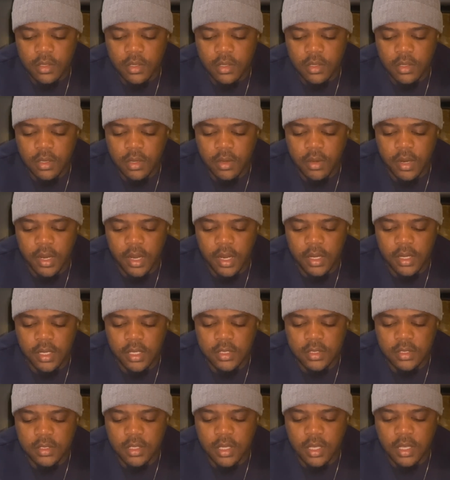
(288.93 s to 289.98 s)
Alright,
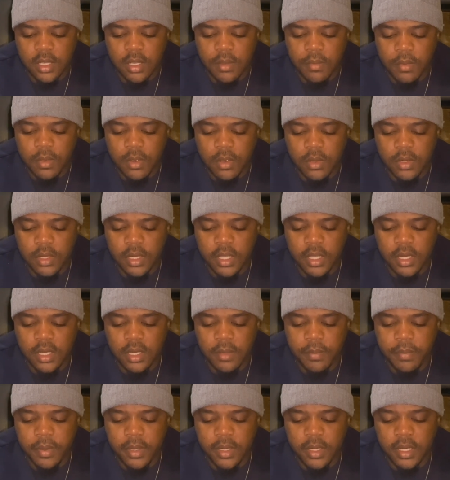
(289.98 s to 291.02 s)
let's talk about the
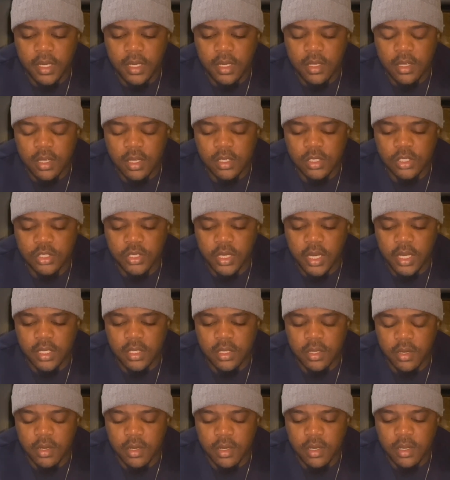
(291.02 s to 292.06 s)
independent
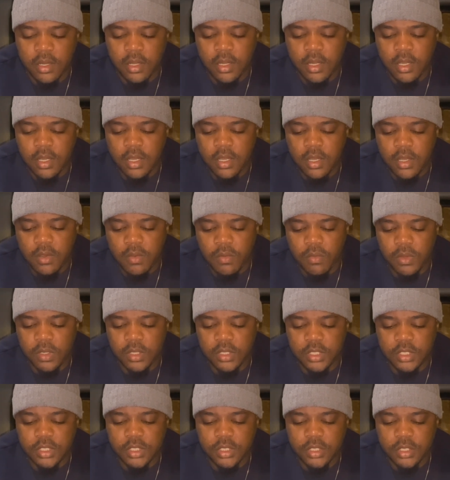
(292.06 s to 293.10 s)
contractor,
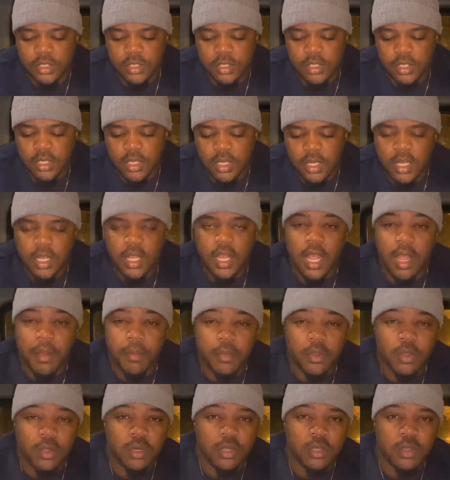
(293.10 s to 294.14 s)
which I'm
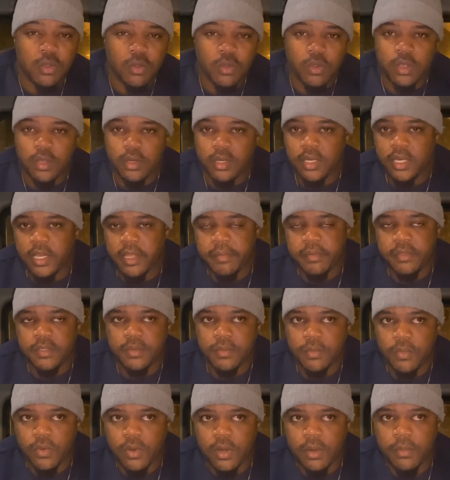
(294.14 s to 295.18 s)
gonna go in depth
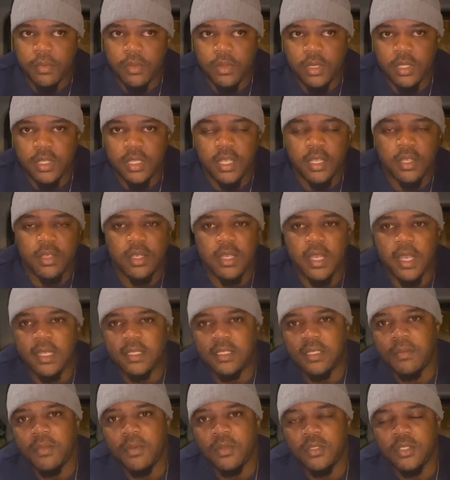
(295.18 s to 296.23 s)
more. I'm gonna tell you guys
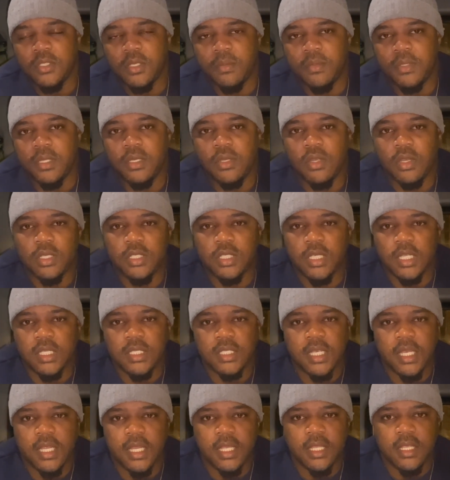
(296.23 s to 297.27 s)
about some deductions
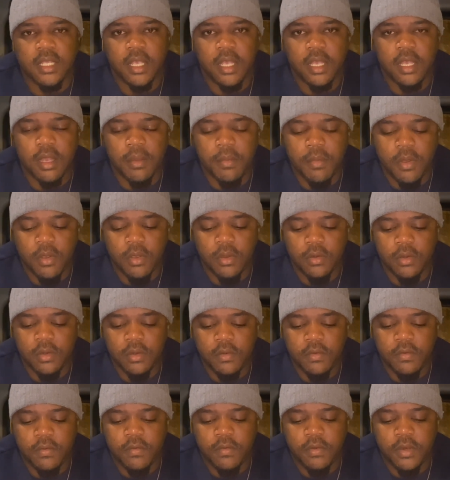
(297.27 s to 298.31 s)
that they take
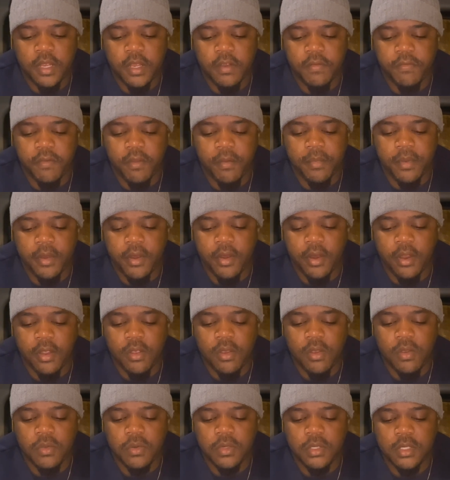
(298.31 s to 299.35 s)
from your
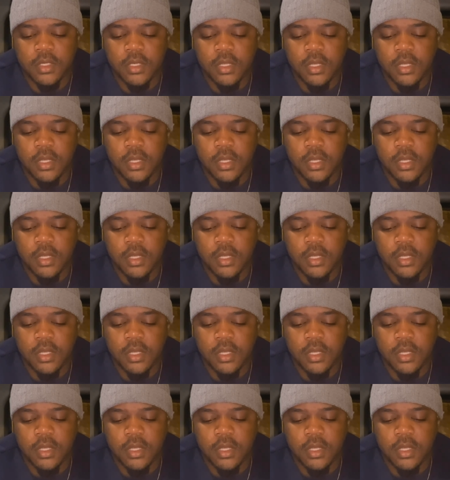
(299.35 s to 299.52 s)
account.